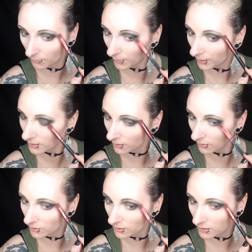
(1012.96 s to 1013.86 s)
Basically
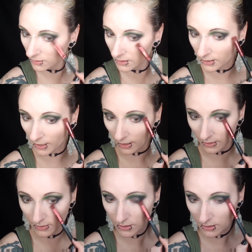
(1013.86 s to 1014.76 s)
just using the
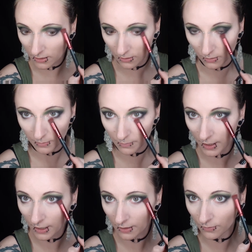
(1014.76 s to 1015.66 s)
edge and going
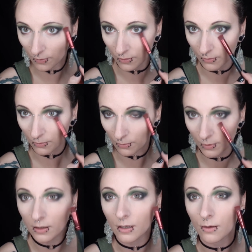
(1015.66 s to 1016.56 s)
back and forth
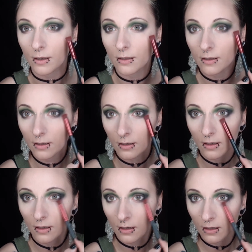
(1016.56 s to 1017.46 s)
really quickly
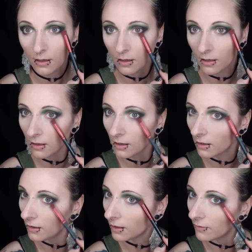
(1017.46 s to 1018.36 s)

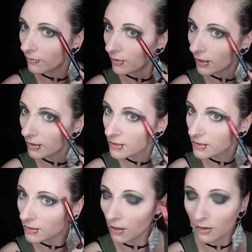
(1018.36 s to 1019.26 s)
and very
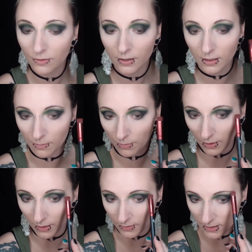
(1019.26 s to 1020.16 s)
softly, and it
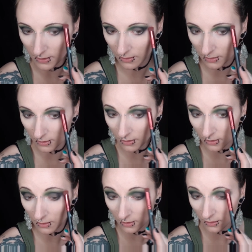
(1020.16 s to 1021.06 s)
blends
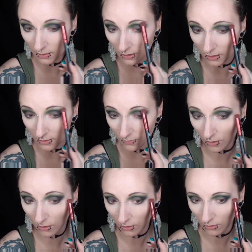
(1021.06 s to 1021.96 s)
kind of
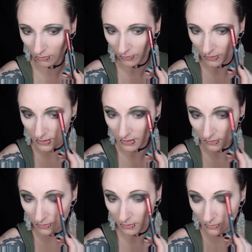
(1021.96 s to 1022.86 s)
all of this
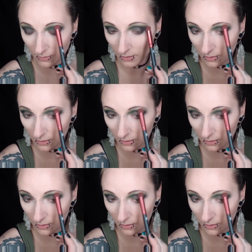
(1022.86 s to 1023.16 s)
stuff out.